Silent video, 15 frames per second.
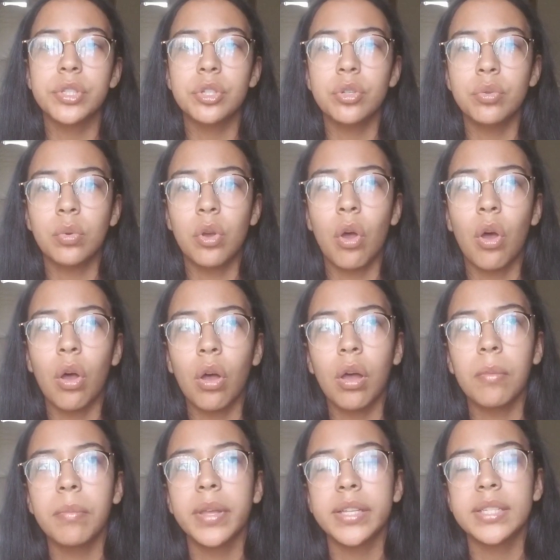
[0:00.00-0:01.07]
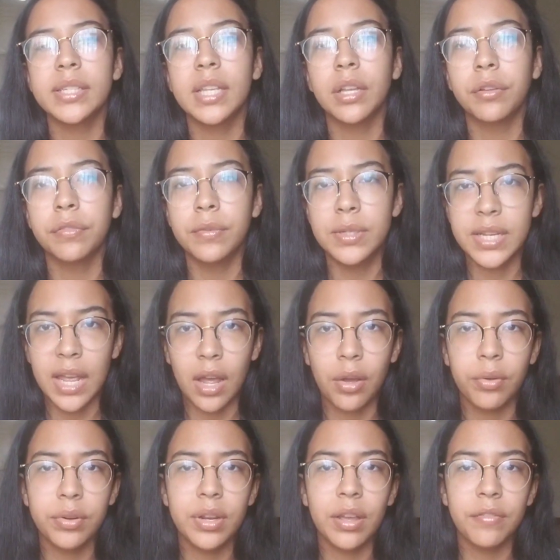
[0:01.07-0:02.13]
to calm myself
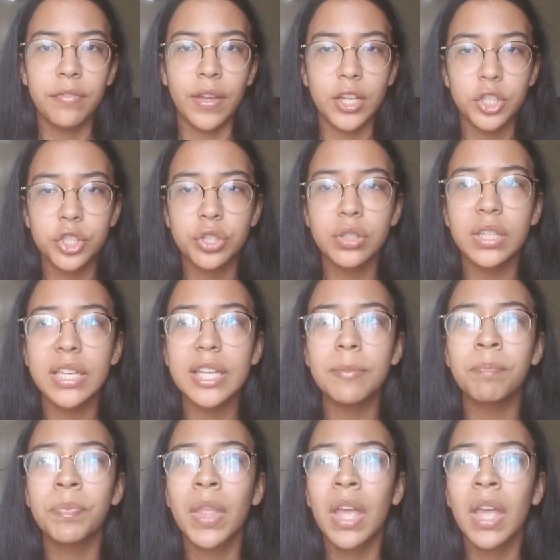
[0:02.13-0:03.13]
down eventually.